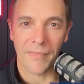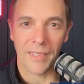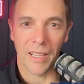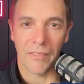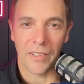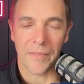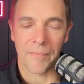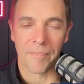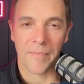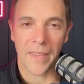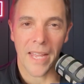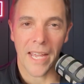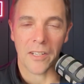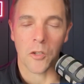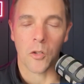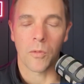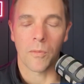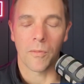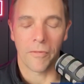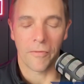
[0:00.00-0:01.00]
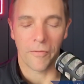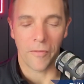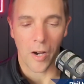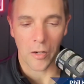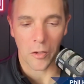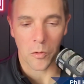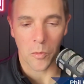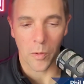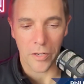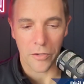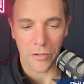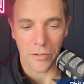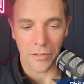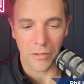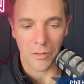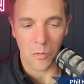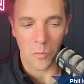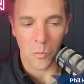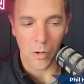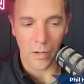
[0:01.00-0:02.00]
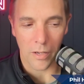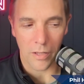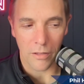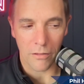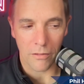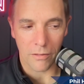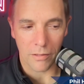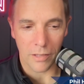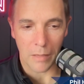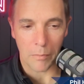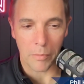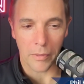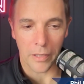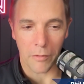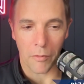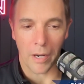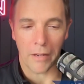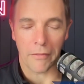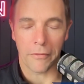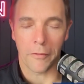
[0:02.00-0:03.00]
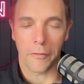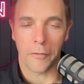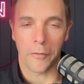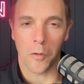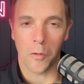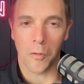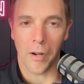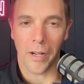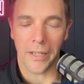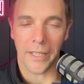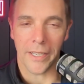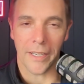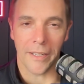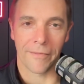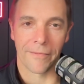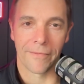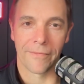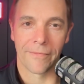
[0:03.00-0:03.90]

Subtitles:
Love it. And final question, what are you deeply grateful for right now?